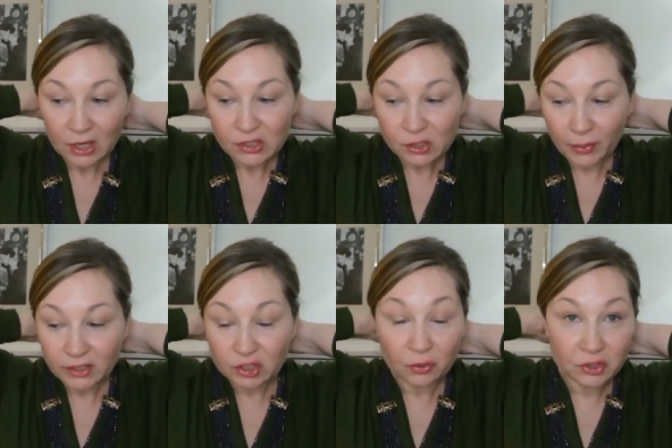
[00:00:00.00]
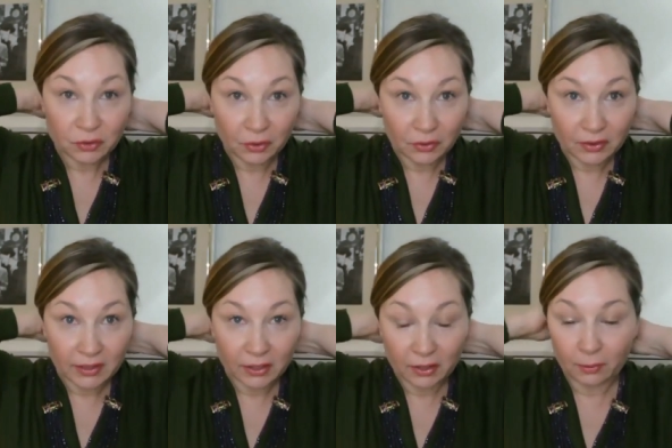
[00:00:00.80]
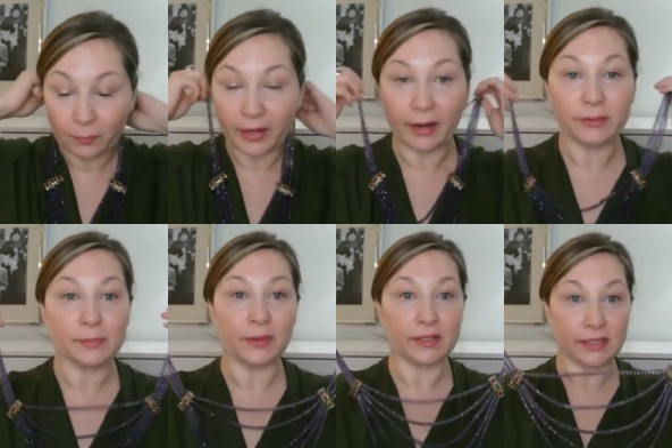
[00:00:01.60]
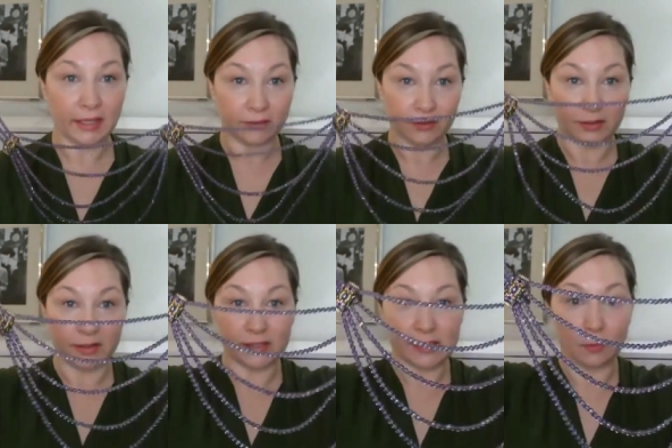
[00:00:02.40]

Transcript: So I showed you earlier when I was putting together this